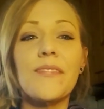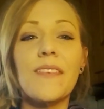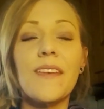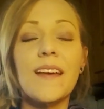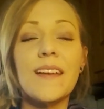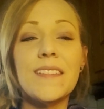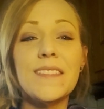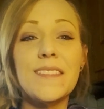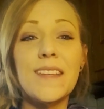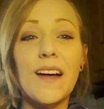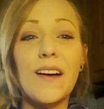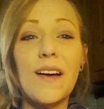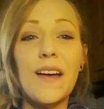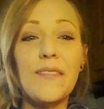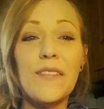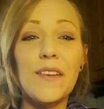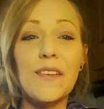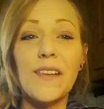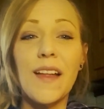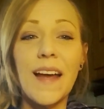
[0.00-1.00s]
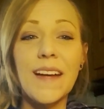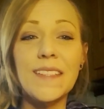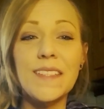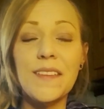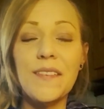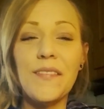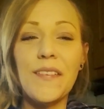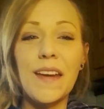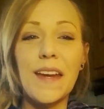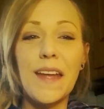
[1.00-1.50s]
So if you liked the
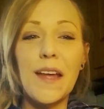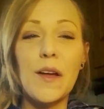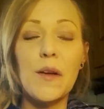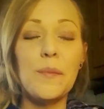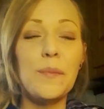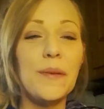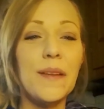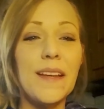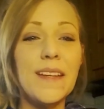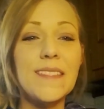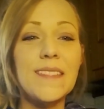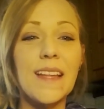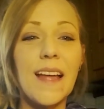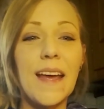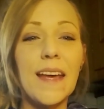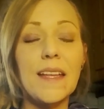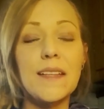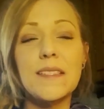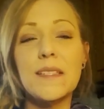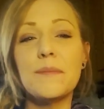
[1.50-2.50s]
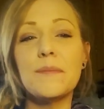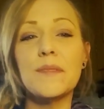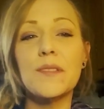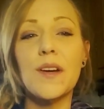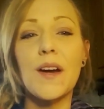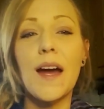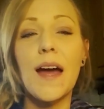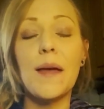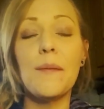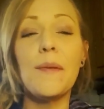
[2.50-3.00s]
video, please like and
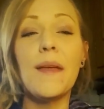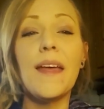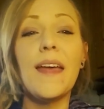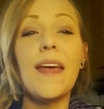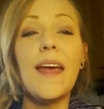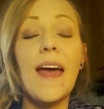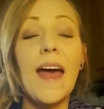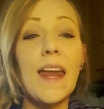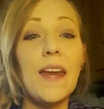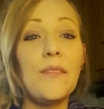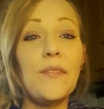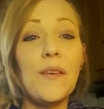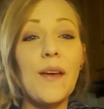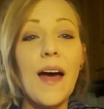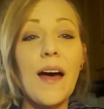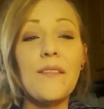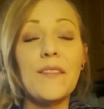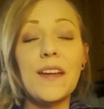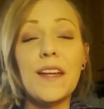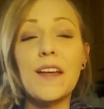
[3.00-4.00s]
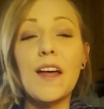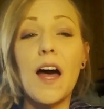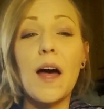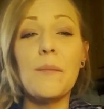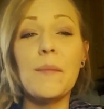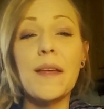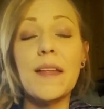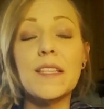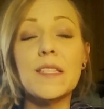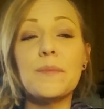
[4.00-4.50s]
subscribe. And if you have any
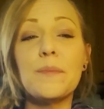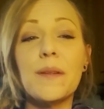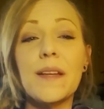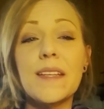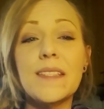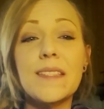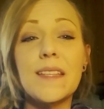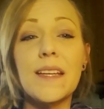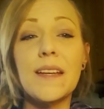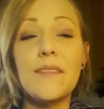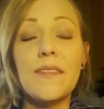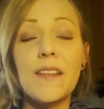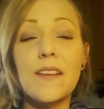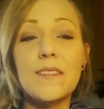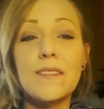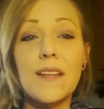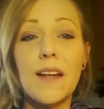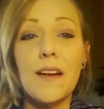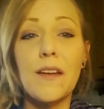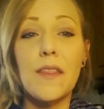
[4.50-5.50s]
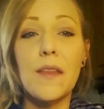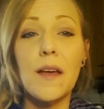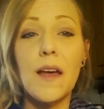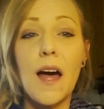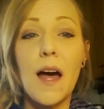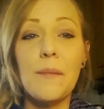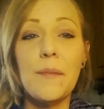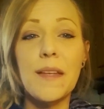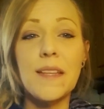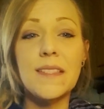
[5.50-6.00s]
comments, please leave those down in the
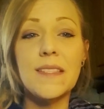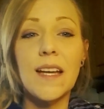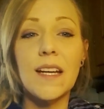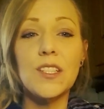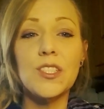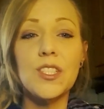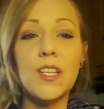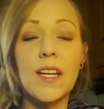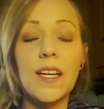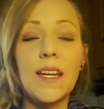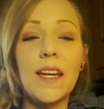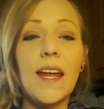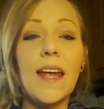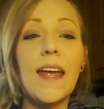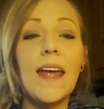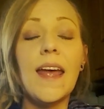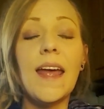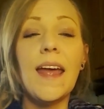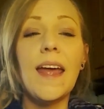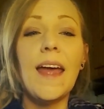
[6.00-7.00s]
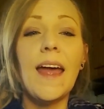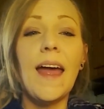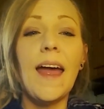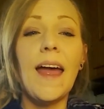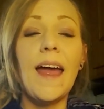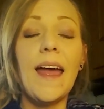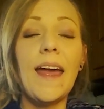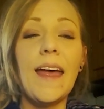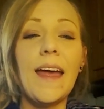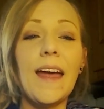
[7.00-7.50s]
comment section.
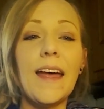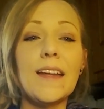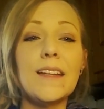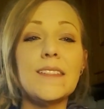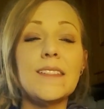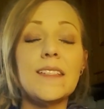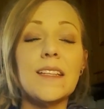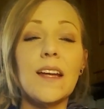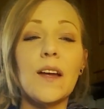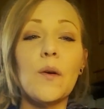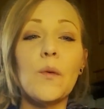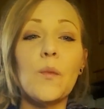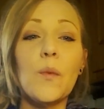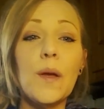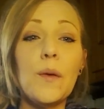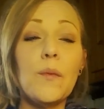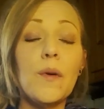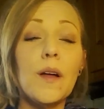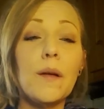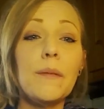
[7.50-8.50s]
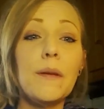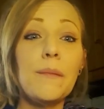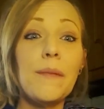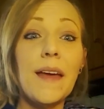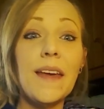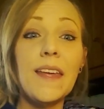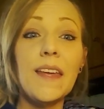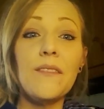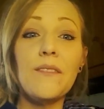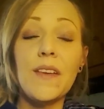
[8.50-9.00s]
And we will be
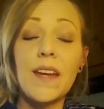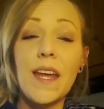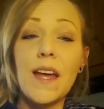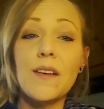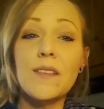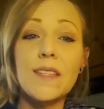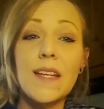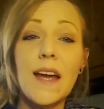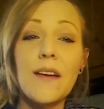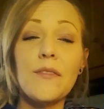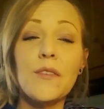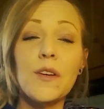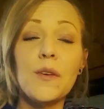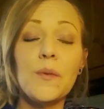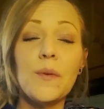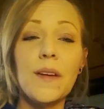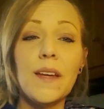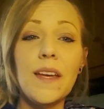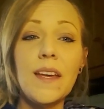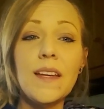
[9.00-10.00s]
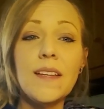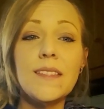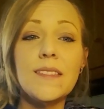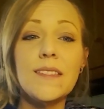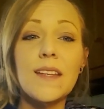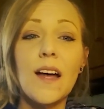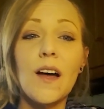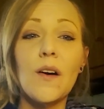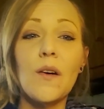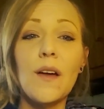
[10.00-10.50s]
making videos every week.
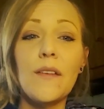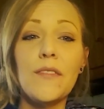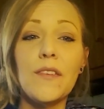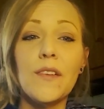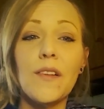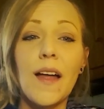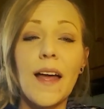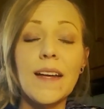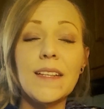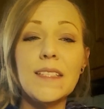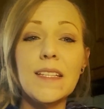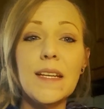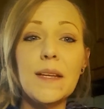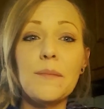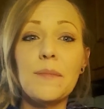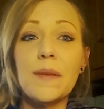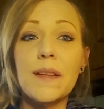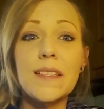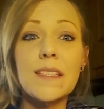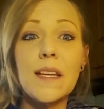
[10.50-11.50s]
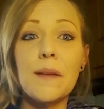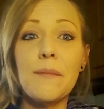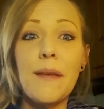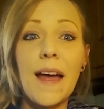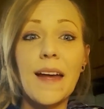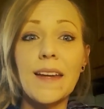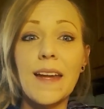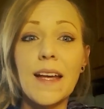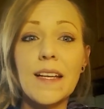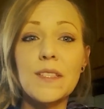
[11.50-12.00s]
So if you liked it, please come back
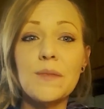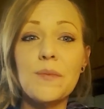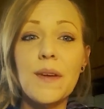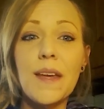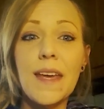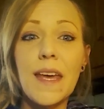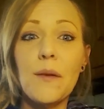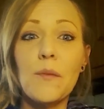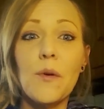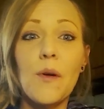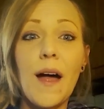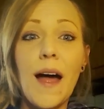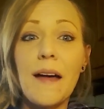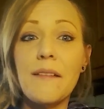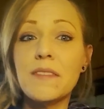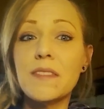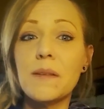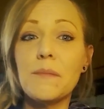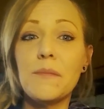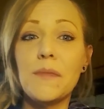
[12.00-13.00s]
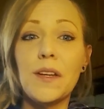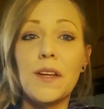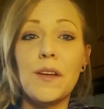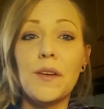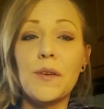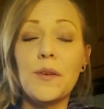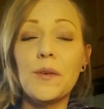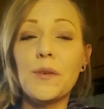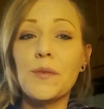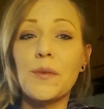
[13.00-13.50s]
next week, and we'll have some
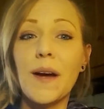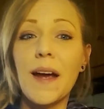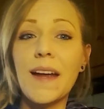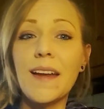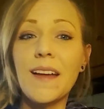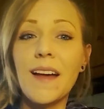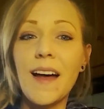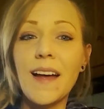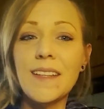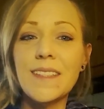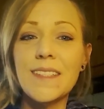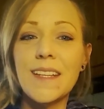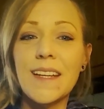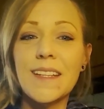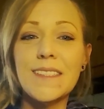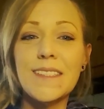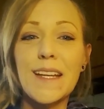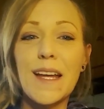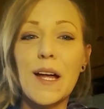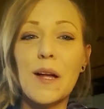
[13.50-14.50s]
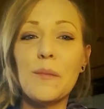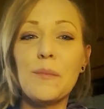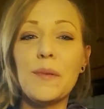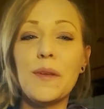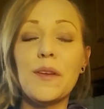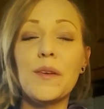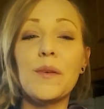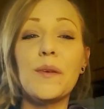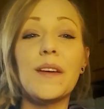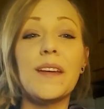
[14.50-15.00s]
new great content to help
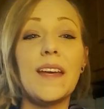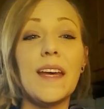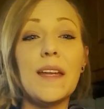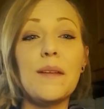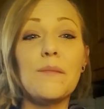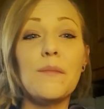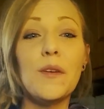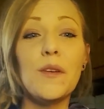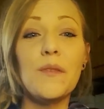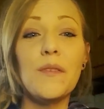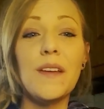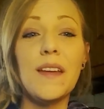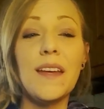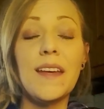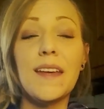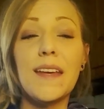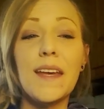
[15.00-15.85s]
you get moving, get